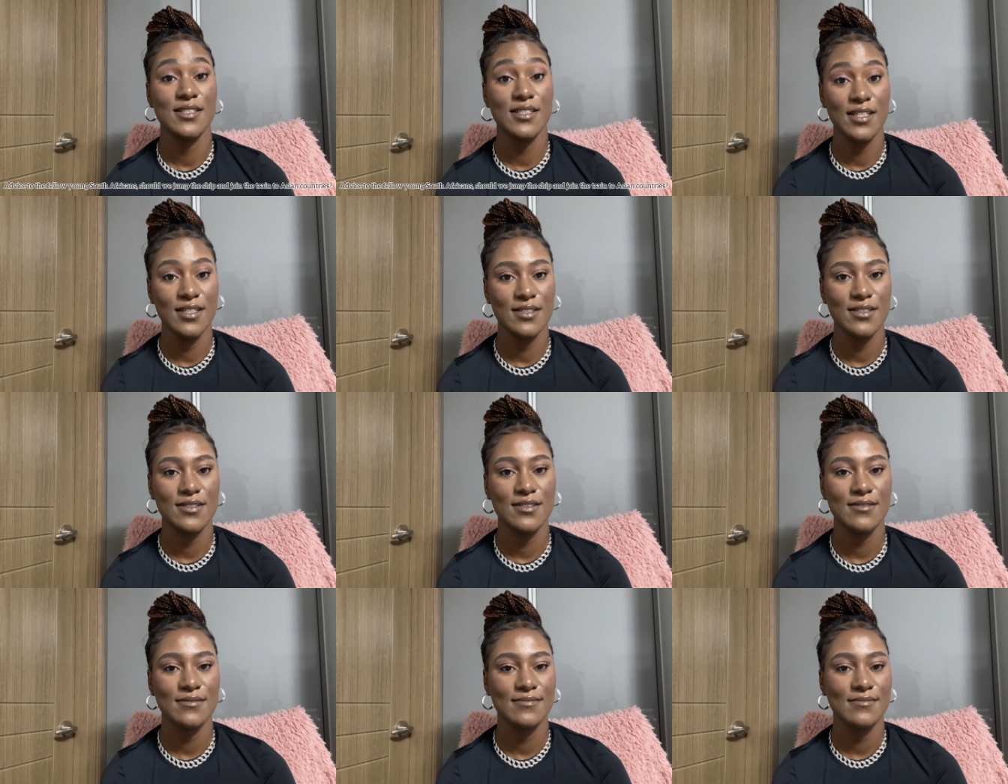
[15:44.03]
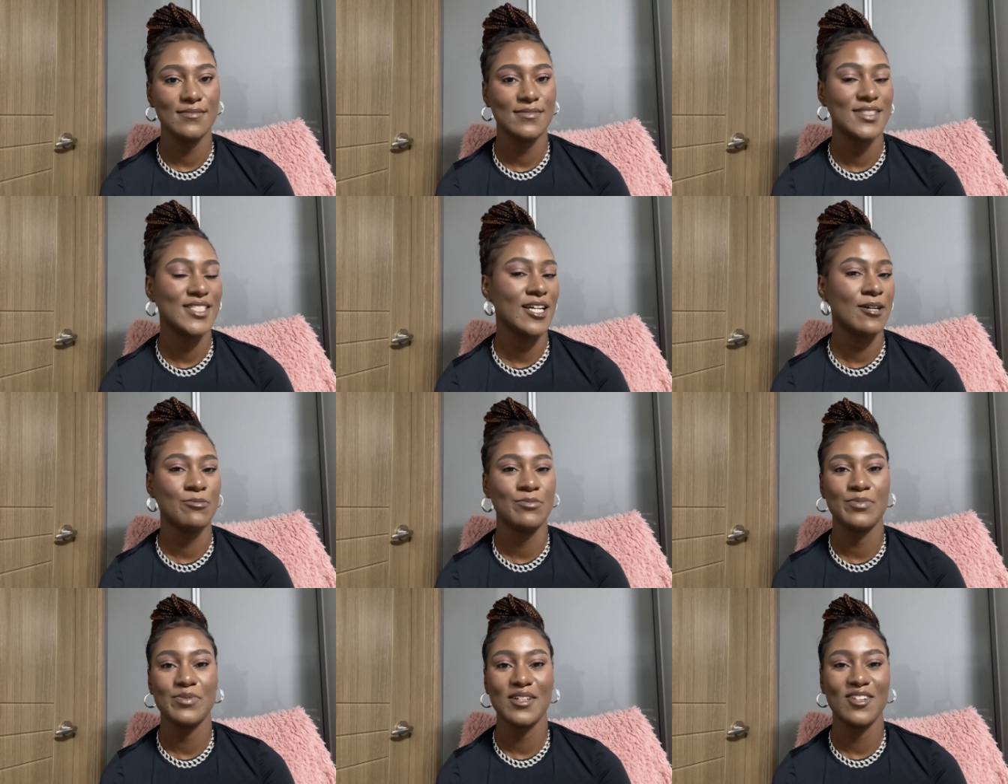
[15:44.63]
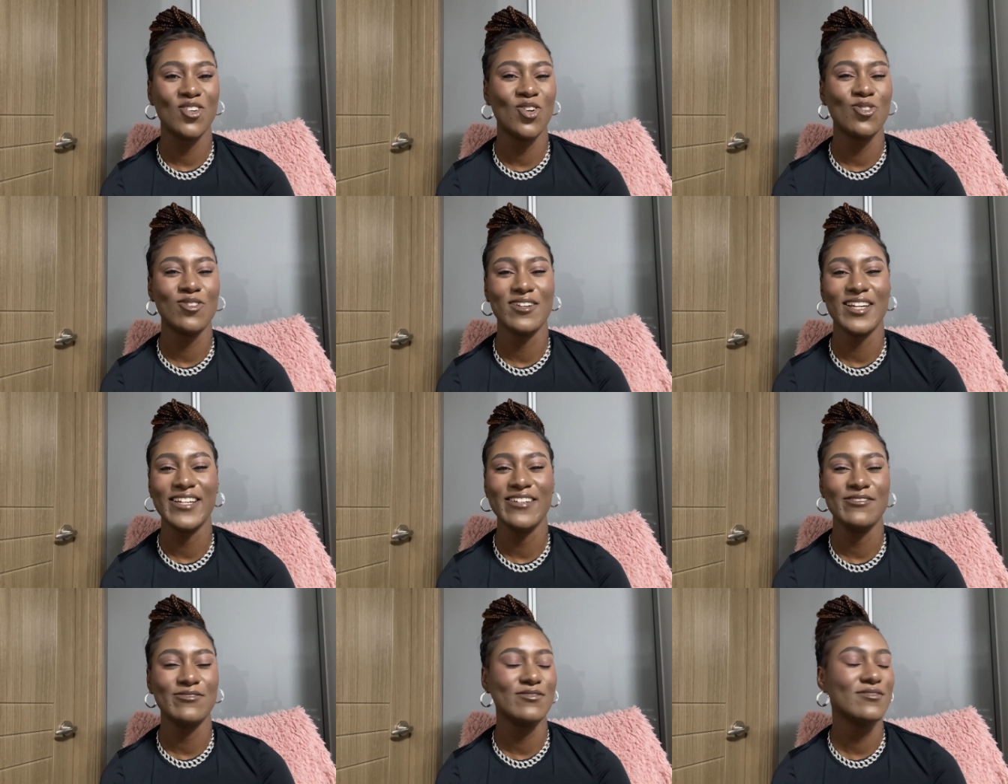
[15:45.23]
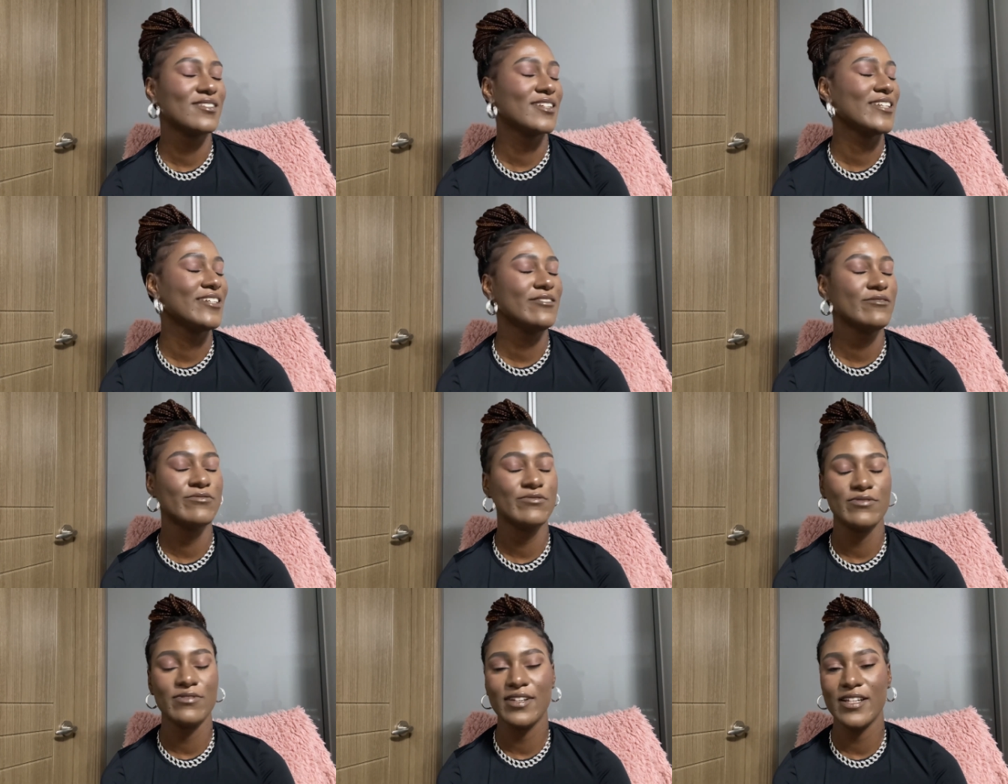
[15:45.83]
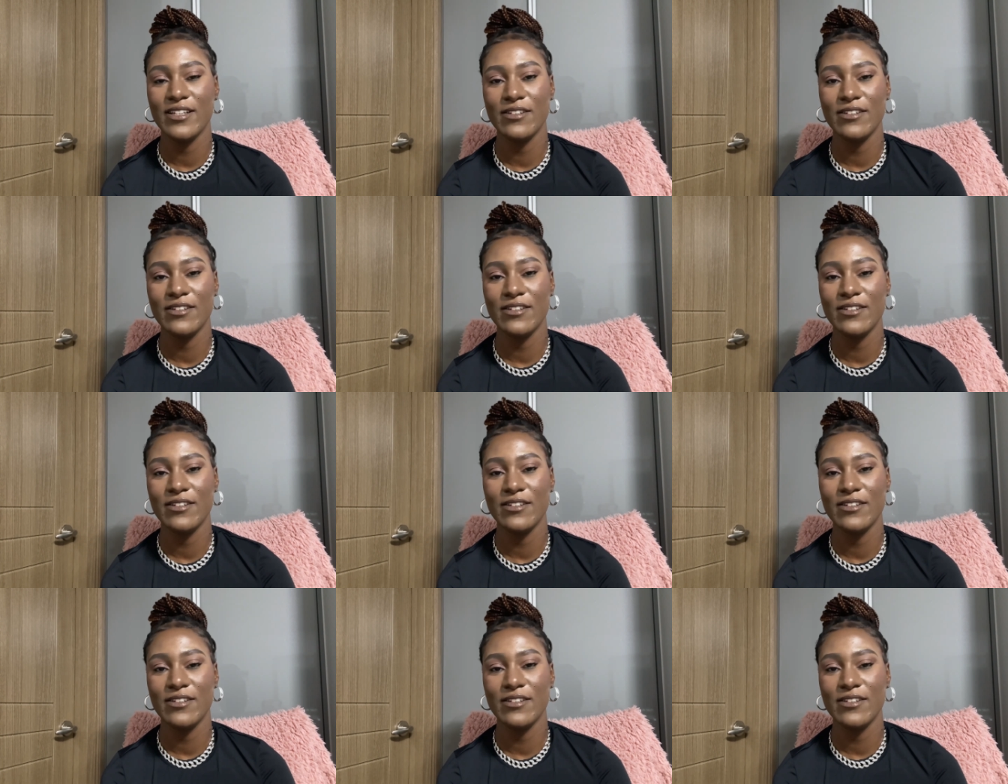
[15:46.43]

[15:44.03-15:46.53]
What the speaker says: Yes. Jump, go, leave.